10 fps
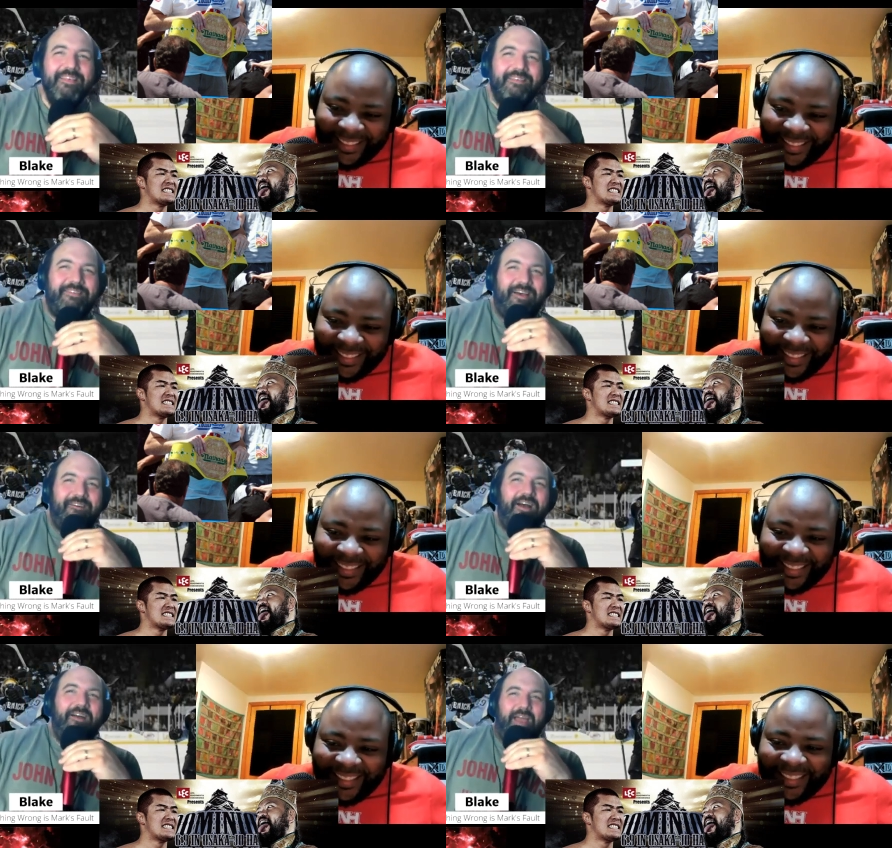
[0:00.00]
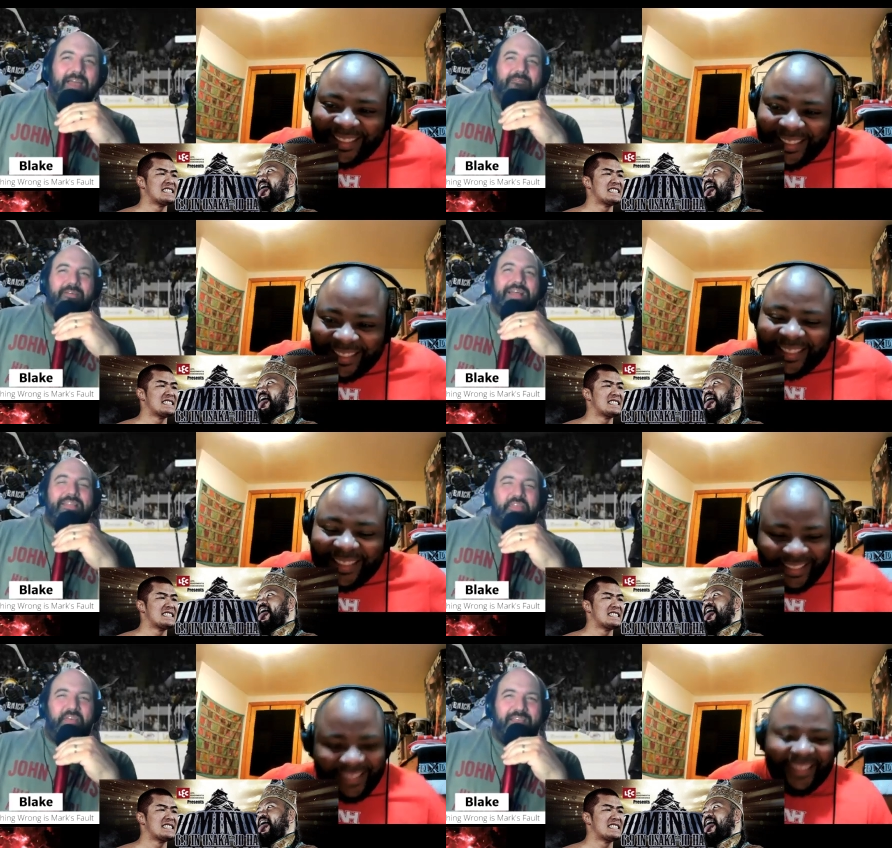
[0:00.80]
Speaker 1: so all right, well
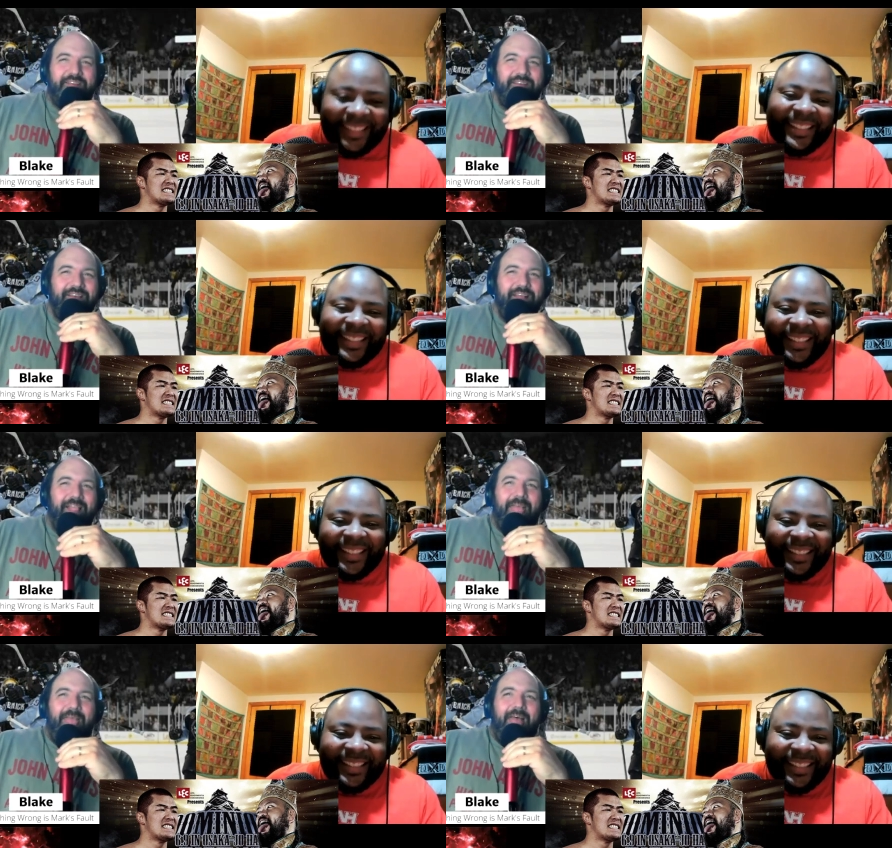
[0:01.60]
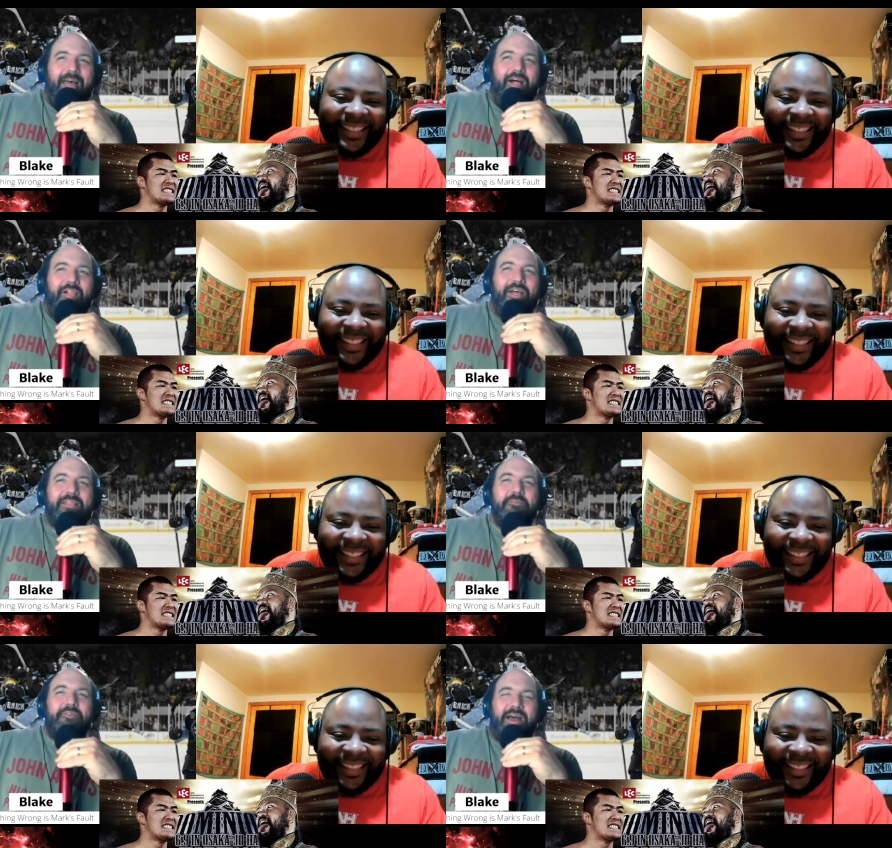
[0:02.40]
that's the thing.
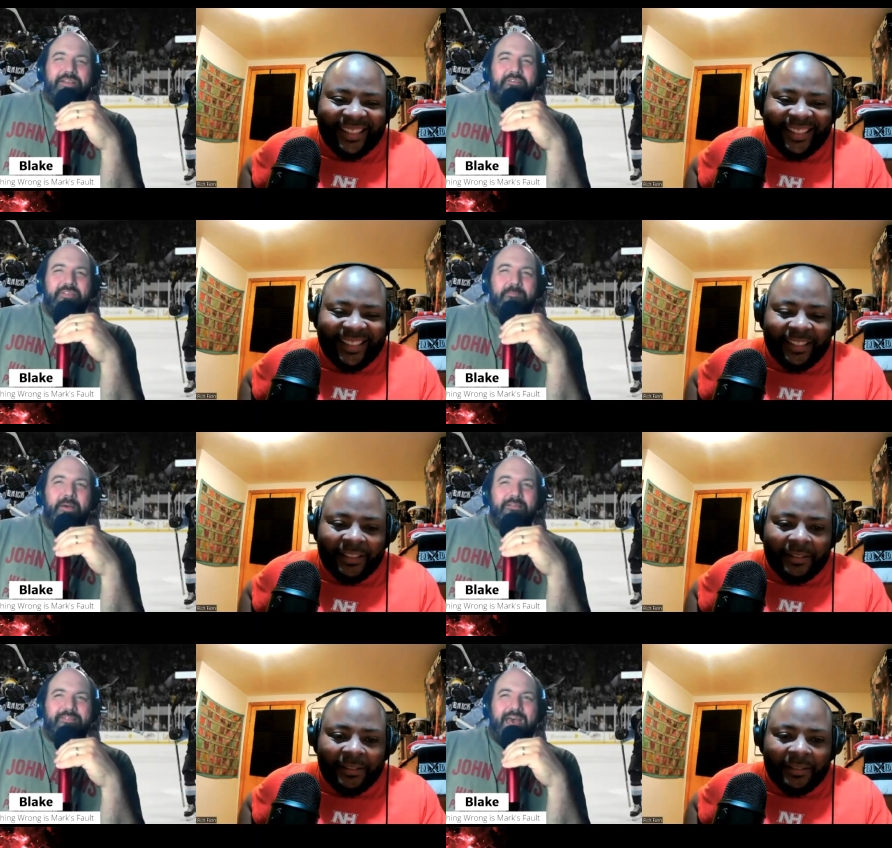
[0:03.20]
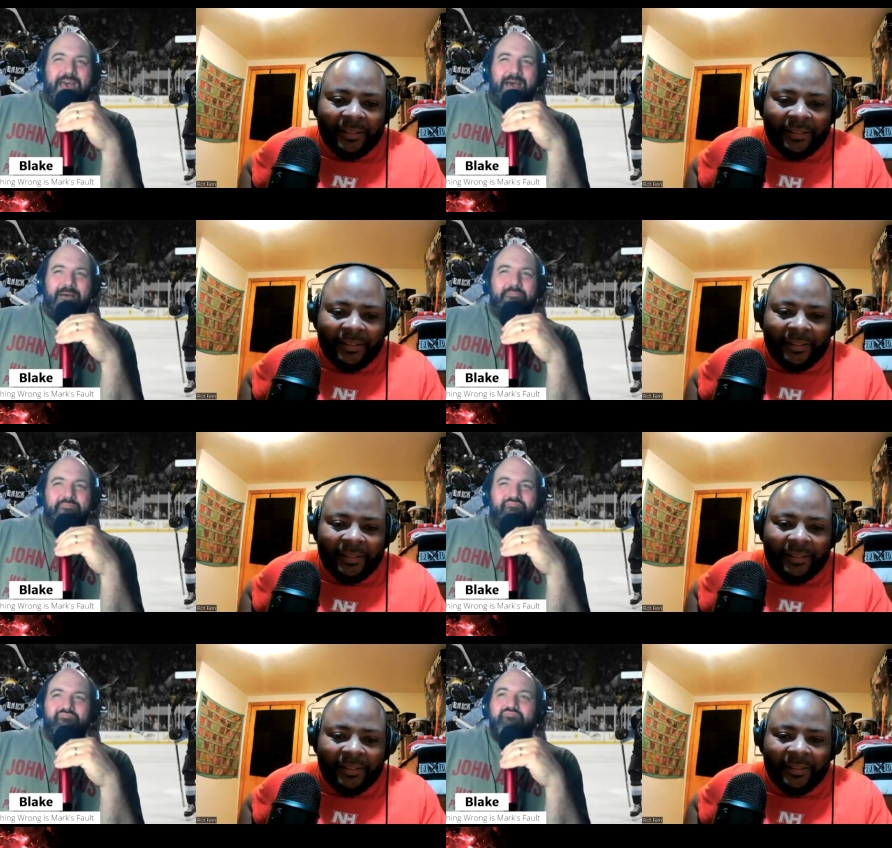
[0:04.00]
Let's move on to the build set
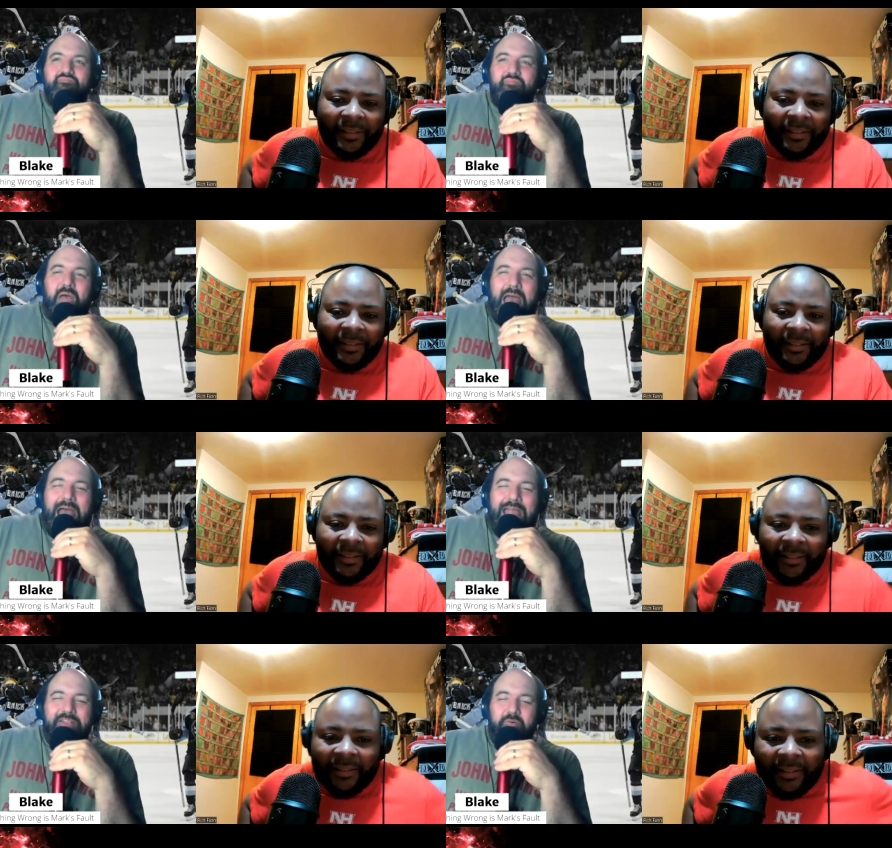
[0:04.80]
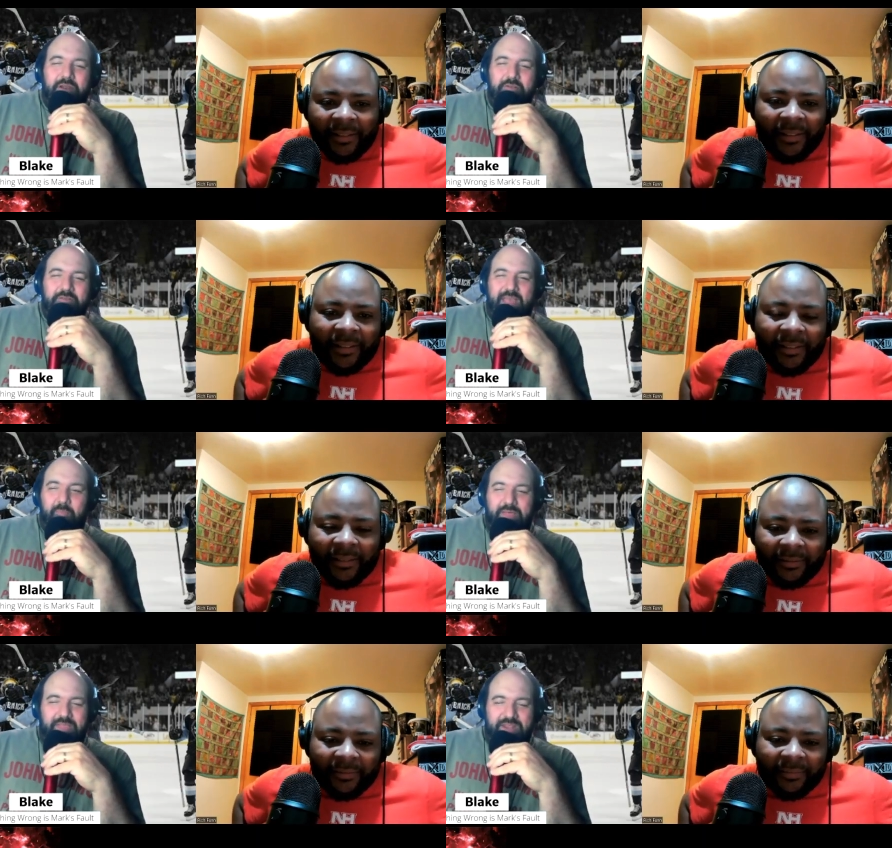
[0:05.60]
I, don't understand
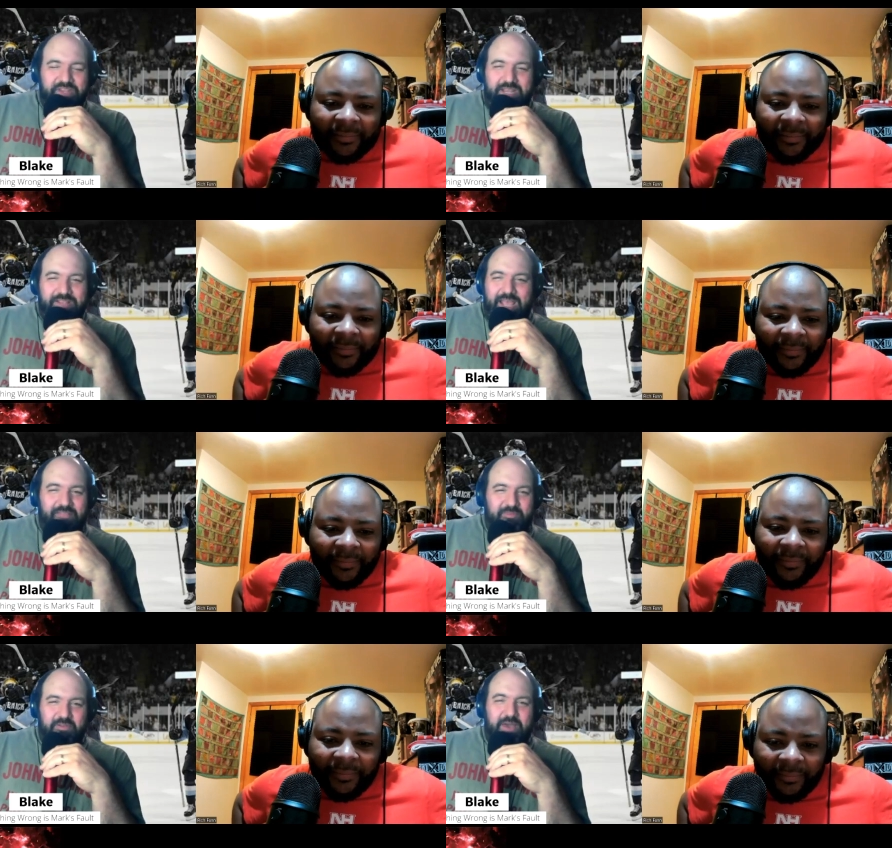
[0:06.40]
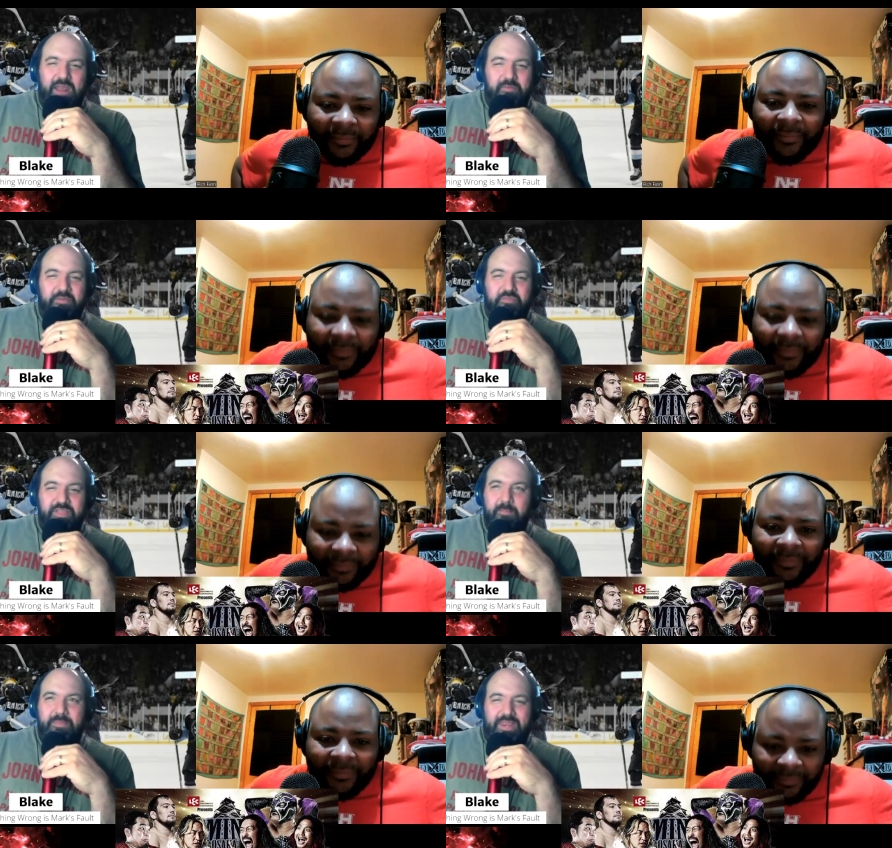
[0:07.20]
why they didn't change hands when Okada was
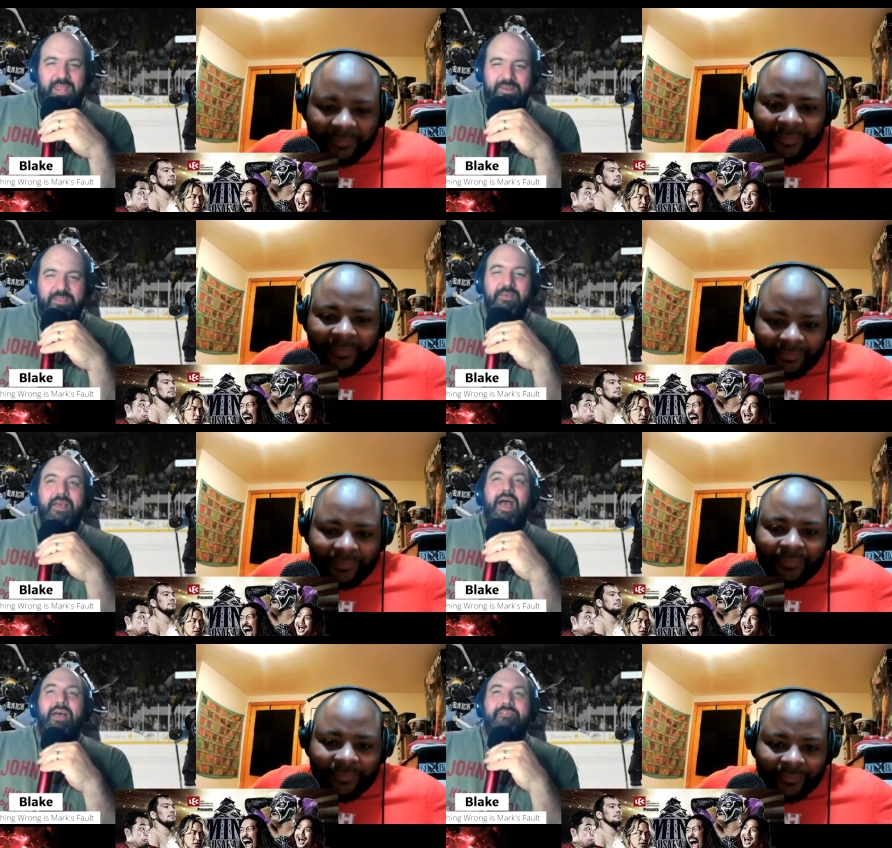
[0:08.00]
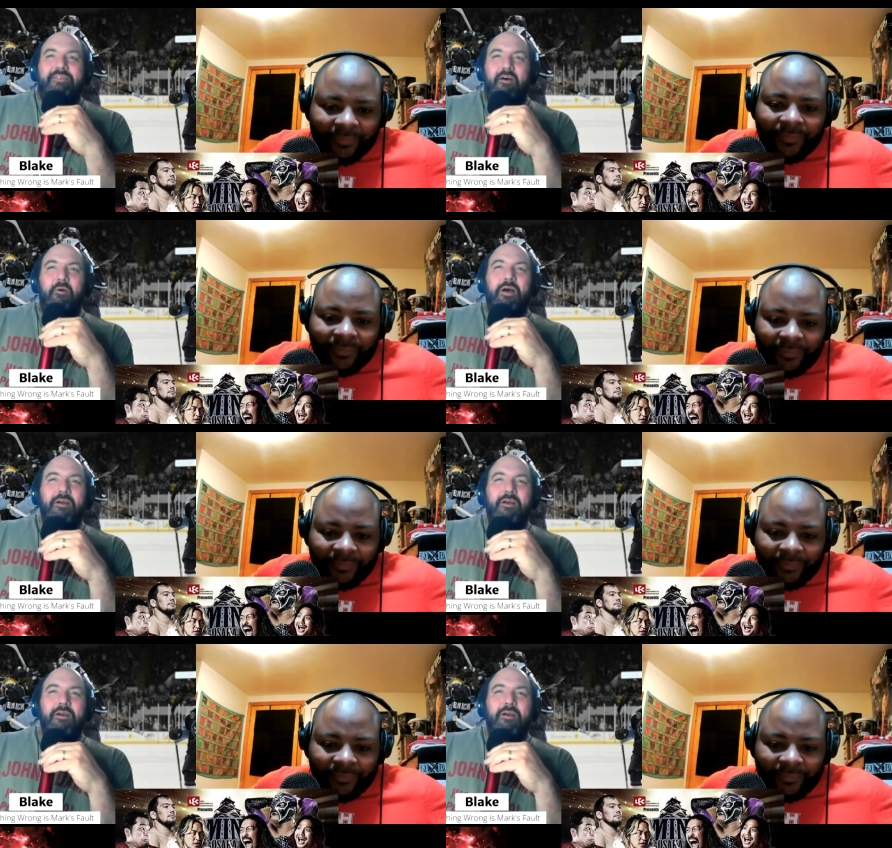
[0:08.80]
holding them, but they didn't. So